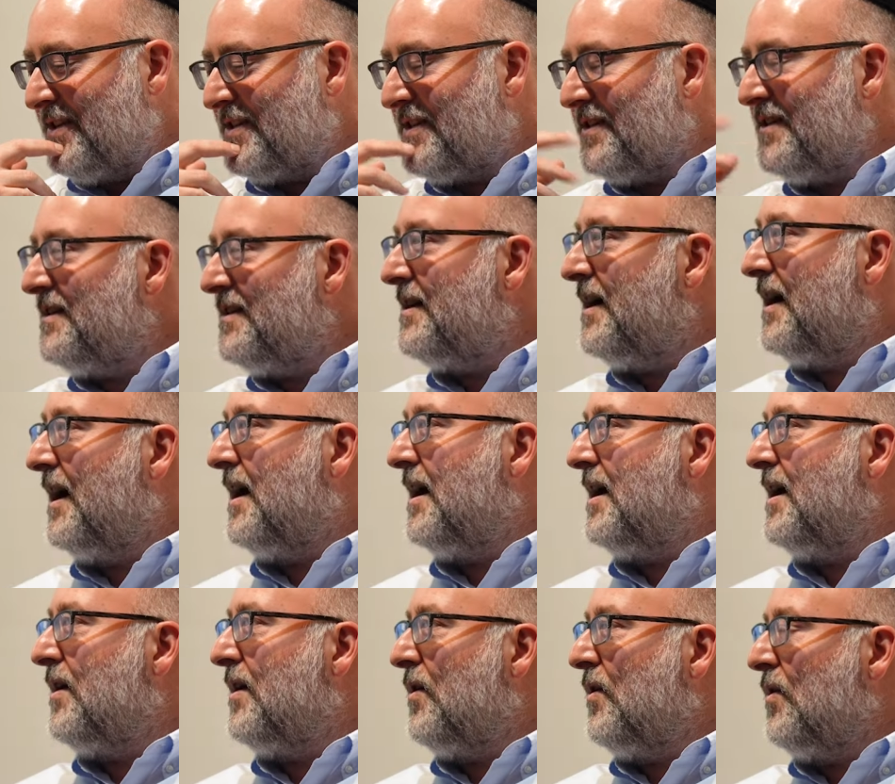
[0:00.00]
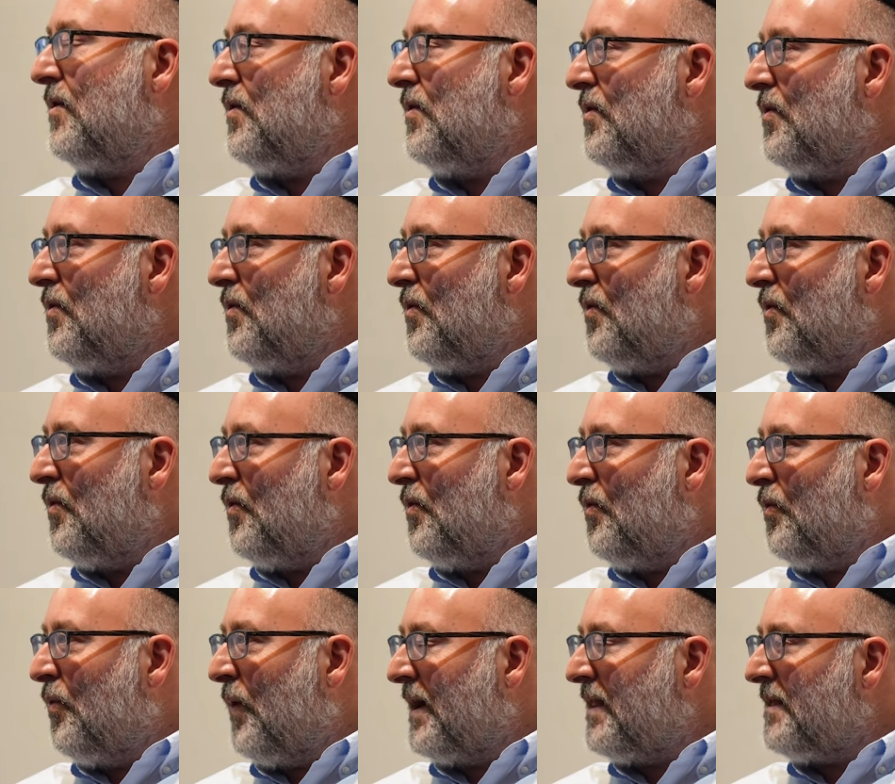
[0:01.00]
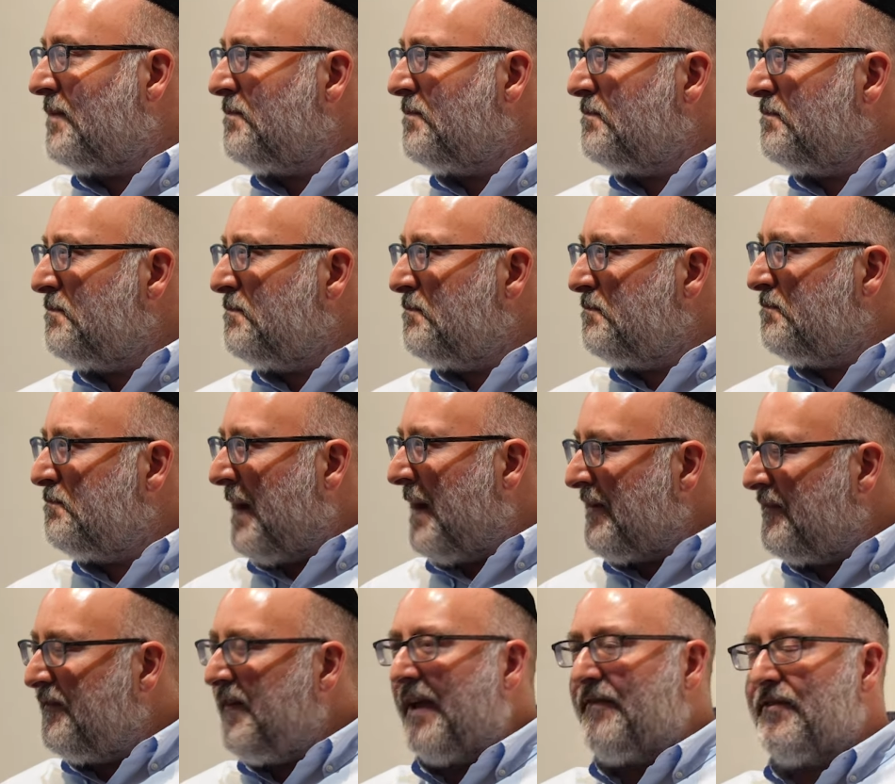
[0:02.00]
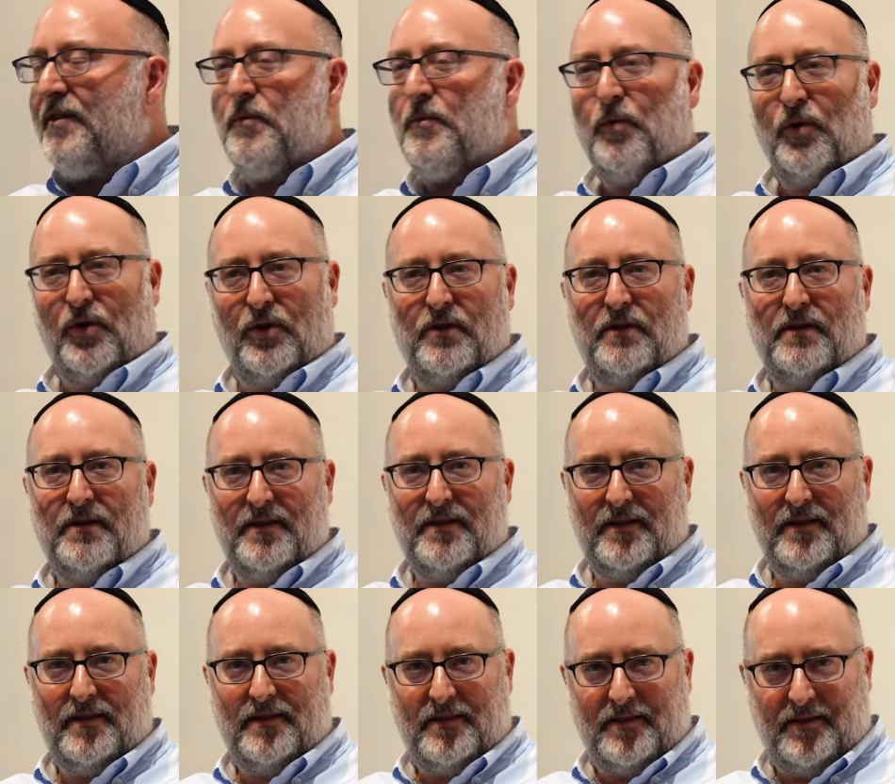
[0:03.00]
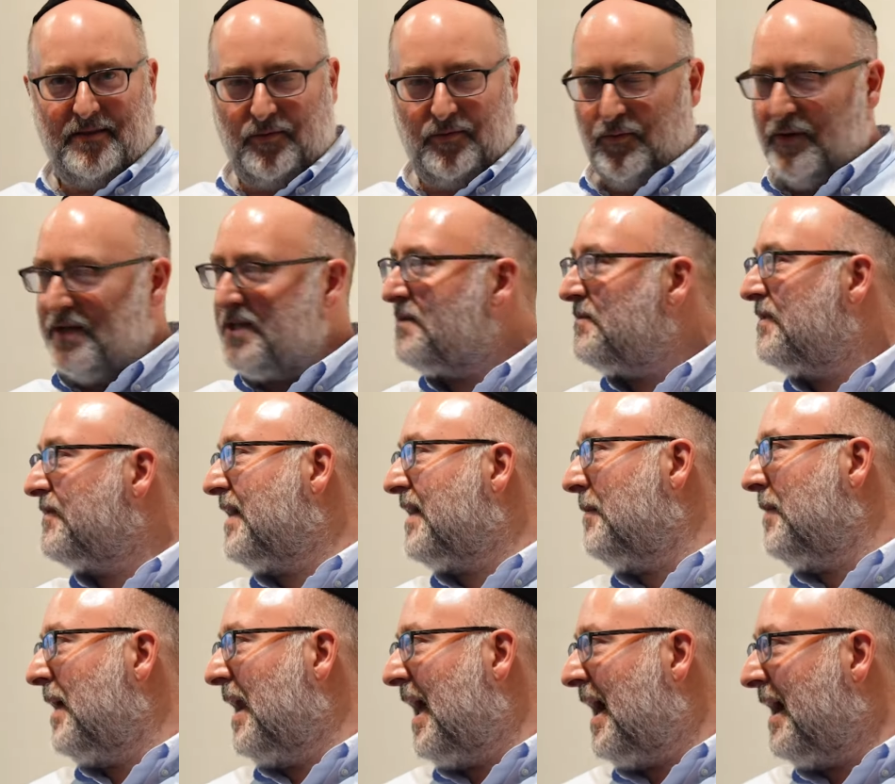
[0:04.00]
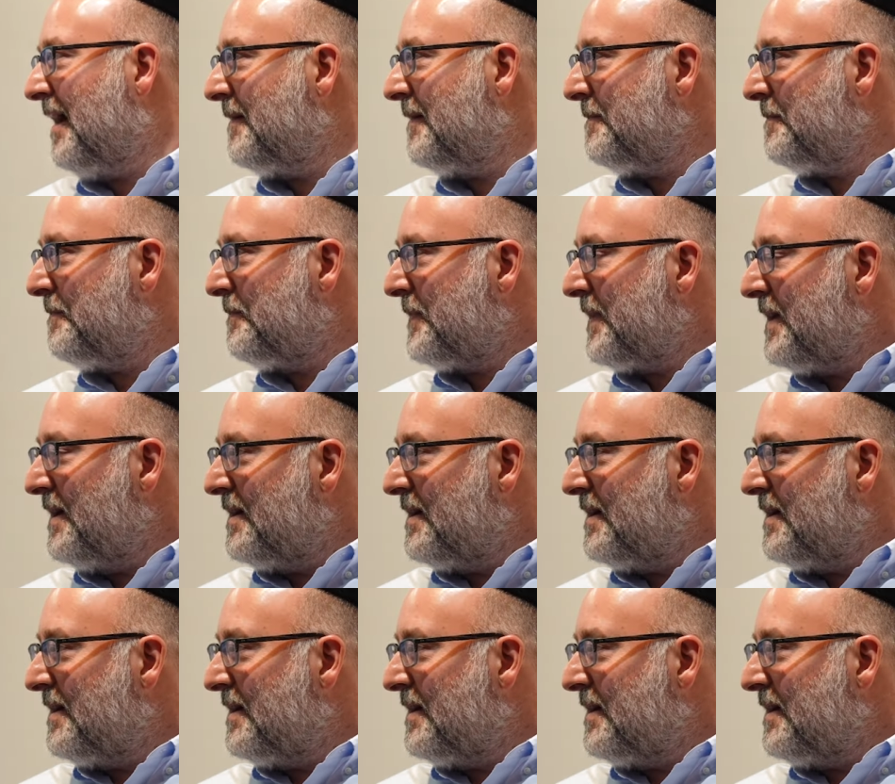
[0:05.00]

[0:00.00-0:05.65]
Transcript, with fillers: and one of the, my favorite word in the wisdom of Kabbalah